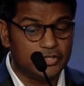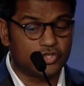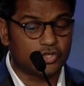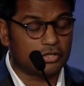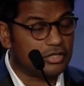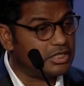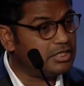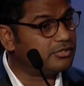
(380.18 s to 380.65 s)

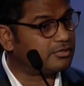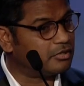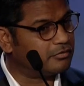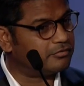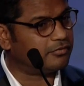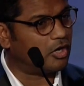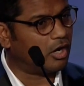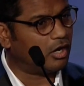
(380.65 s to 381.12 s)
journey so
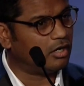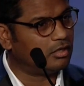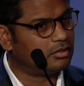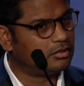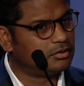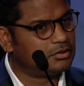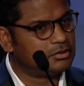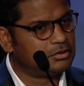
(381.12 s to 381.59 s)
far,
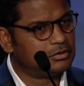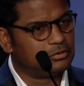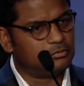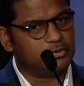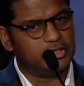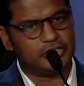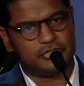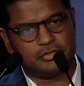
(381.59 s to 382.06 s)

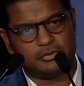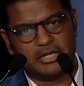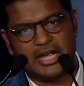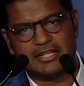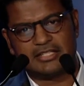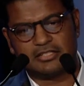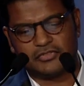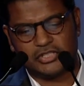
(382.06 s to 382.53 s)
which you
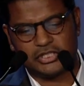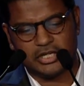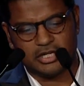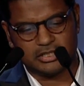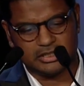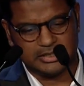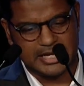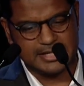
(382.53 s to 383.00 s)
guys have
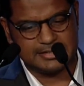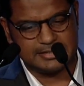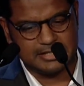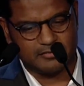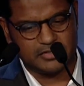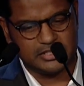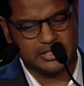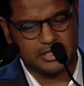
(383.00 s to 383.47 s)
shared the last
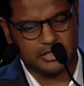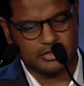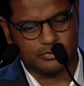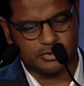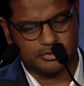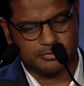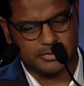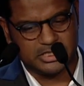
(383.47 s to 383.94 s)
7 years
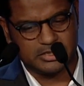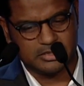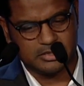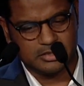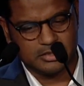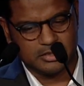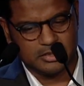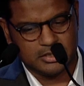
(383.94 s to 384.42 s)
with me,
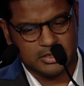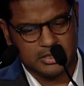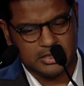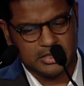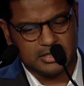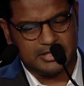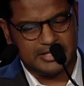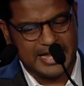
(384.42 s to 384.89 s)

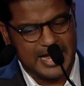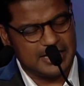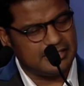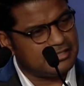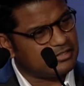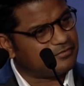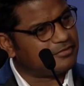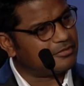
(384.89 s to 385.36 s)
the
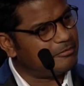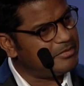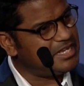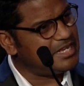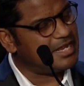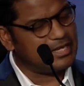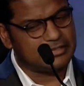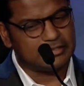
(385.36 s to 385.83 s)
answer for
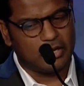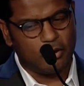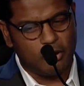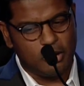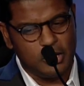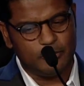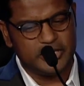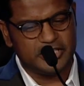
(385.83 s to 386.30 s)
me has
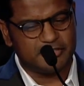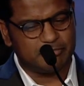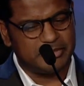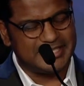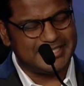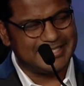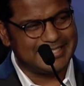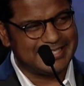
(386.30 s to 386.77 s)
always
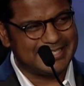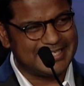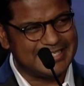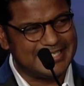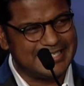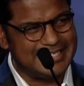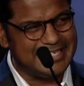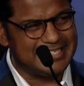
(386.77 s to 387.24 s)
been kind
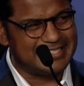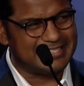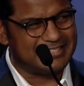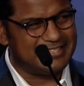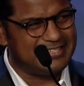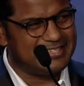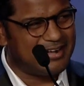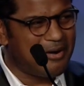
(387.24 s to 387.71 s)
of
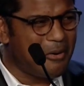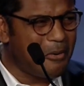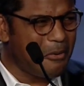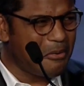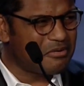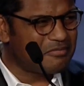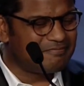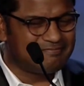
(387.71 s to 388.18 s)
either
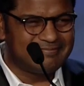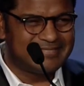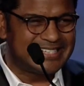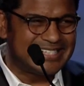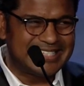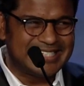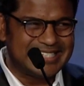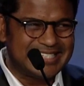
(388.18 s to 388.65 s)
no
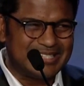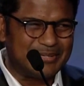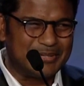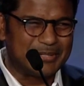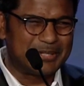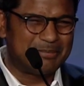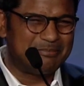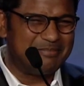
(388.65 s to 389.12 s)

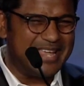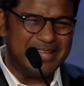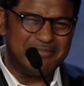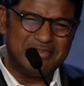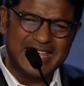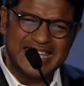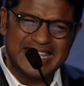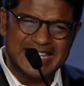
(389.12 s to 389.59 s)
or maybe.